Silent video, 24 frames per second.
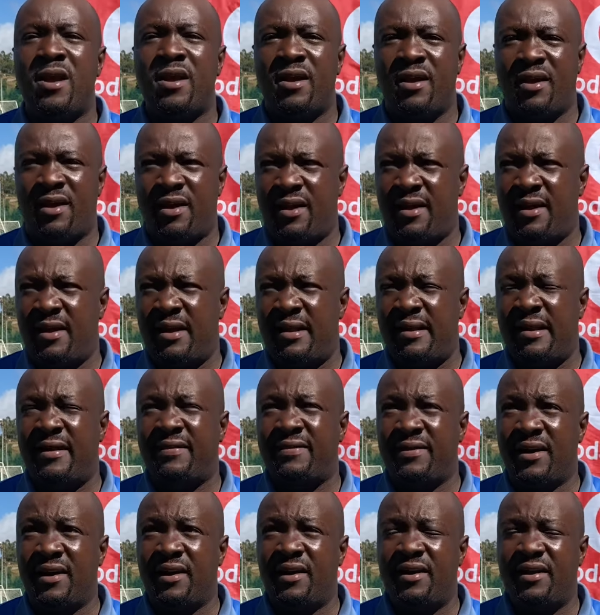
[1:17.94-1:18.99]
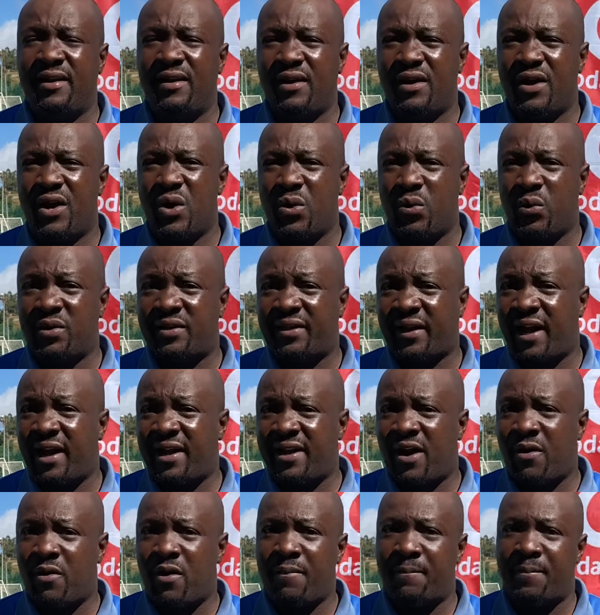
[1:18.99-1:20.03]
Uh, and I think we tried
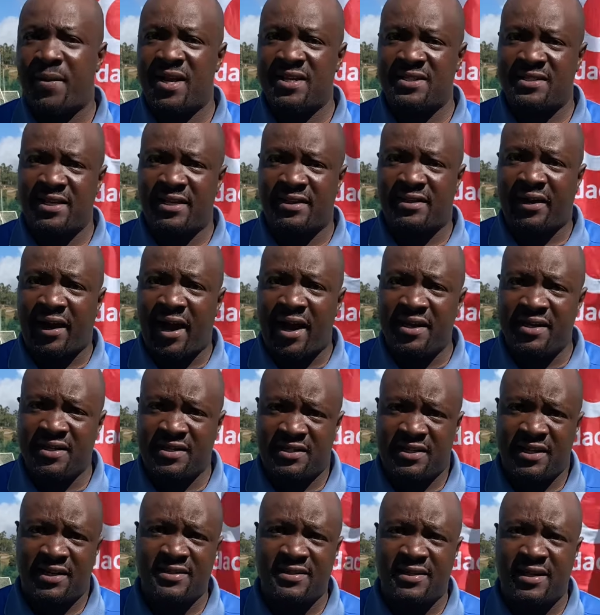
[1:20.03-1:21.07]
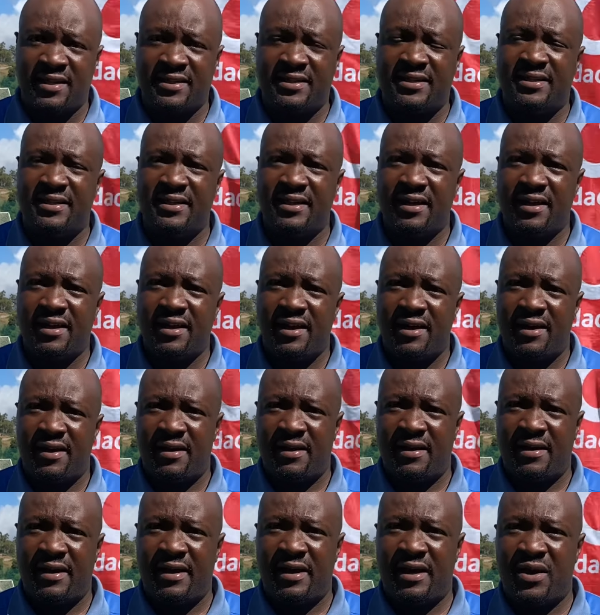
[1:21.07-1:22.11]
our best. They tried. It's just that
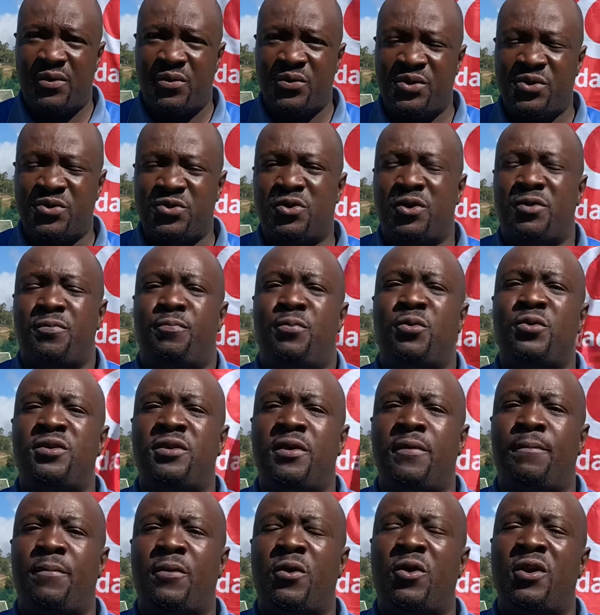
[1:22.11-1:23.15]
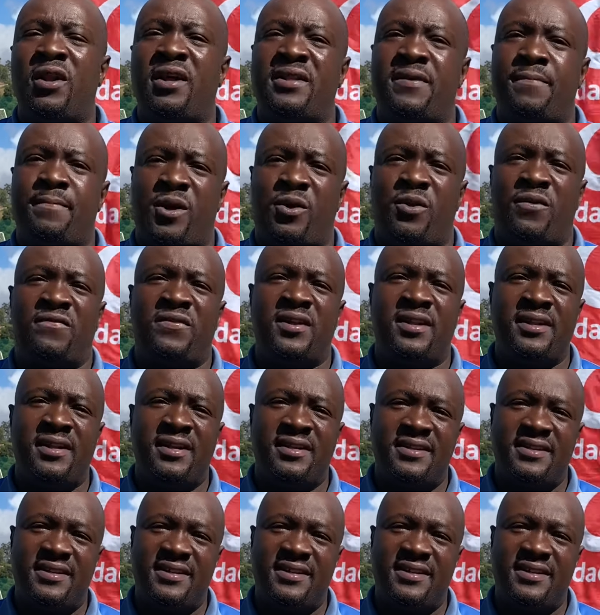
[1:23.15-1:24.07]
uh, we did not put the ball at the back of the net.